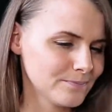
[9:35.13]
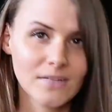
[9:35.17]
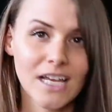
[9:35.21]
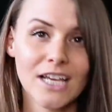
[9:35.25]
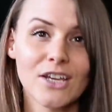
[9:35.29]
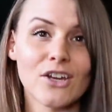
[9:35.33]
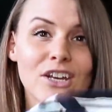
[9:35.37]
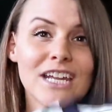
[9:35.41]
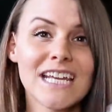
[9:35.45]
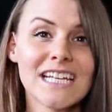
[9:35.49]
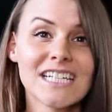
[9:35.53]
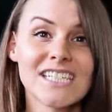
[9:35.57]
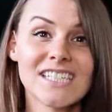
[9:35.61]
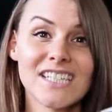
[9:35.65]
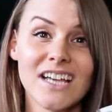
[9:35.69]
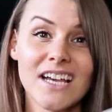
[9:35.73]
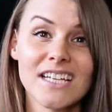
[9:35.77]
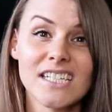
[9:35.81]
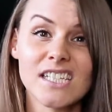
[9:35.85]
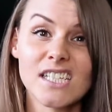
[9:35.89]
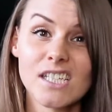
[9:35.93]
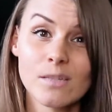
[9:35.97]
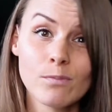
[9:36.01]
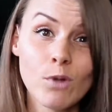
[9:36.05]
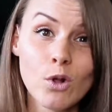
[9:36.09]
I got it in a
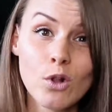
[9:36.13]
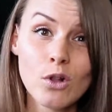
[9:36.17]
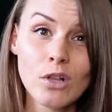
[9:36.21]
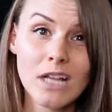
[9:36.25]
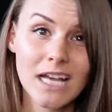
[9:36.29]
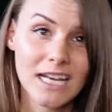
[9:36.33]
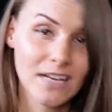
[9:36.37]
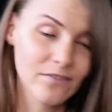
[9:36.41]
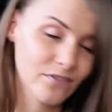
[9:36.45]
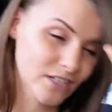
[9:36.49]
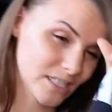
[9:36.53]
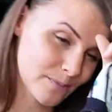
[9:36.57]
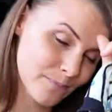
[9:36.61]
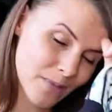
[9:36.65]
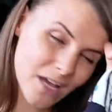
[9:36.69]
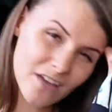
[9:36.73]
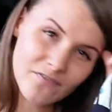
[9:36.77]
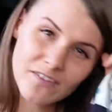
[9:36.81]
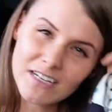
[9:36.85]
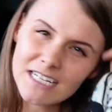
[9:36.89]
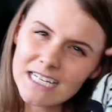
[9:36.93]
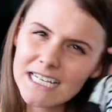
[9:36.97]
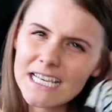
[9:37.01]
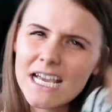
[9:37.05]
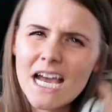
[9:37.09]
size small and it fits
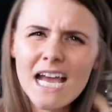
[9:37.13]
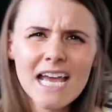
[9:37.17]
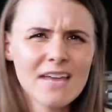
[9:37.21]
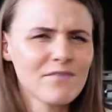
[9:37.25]
perfectly.